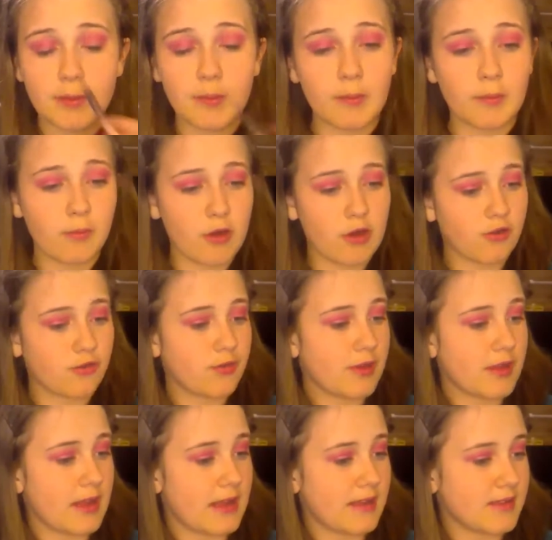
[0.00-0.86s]
Spray my
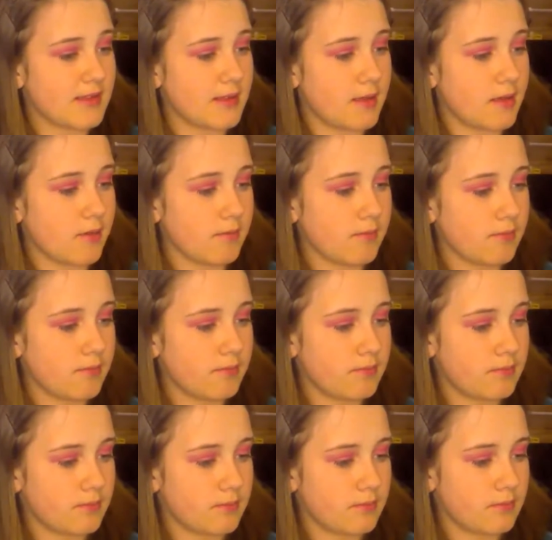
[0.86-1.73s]
brush for the last time.
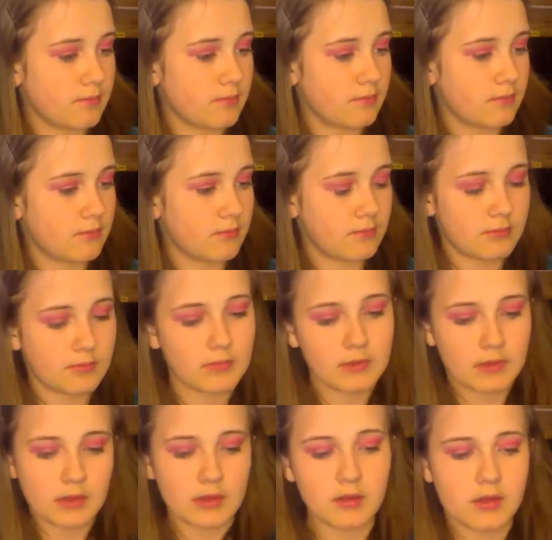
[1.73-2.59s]

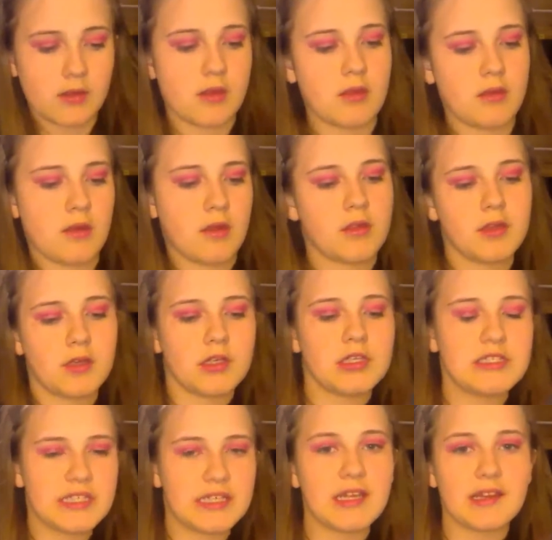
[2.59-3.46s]

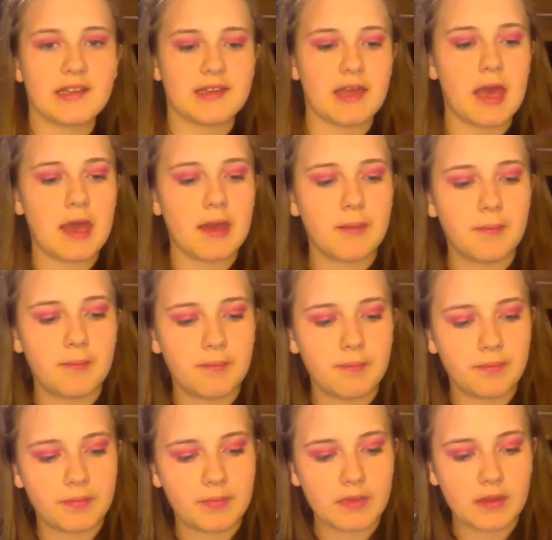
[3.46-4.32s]
And then I'll set that aside.
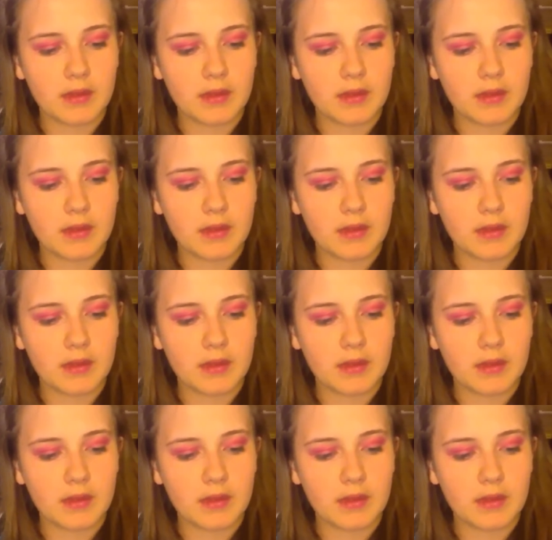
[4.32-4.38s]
